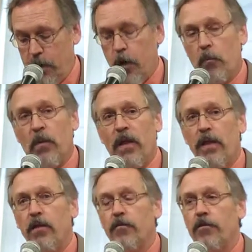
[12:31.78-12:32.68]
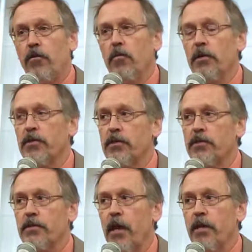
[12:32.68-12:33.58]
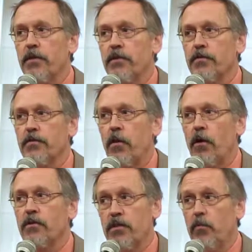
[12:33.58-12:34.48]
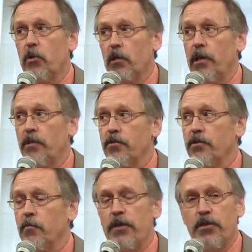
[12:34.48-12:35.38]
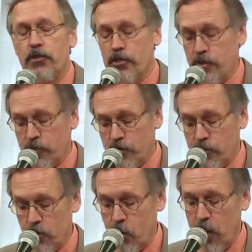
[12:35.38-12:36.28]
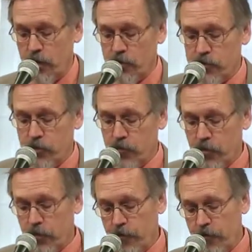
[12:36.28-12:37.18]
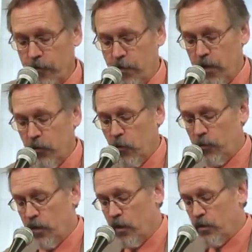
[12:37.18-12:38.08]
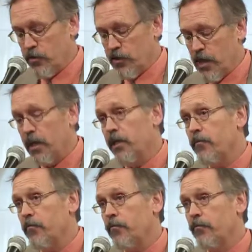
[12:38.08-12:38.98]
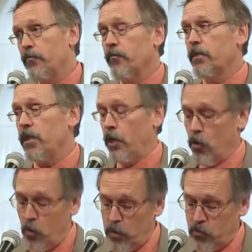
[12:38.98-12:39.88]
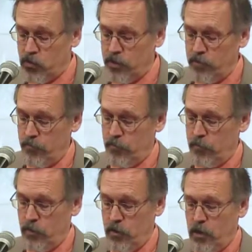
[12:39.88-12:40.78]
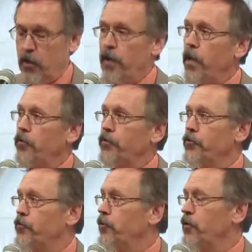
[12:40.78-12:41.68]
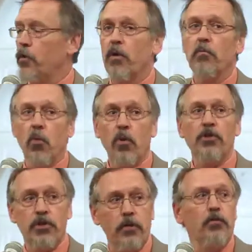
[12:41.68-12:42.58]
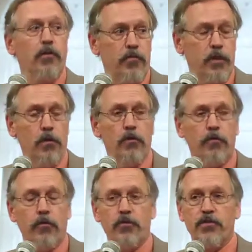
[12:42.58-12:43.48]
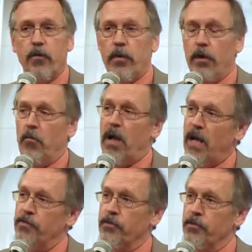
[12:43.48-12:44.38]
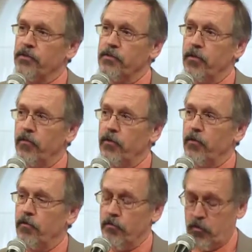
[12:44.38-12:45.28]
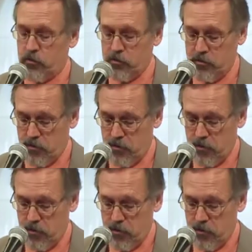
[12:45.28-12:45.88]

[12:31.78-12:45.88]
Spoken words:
Now, plenty of humanists and scientists talk similarly to some indigenous wise people. Sagan, E.O. Wilson, they understood that we're more children of the universe than we are masters of the universe.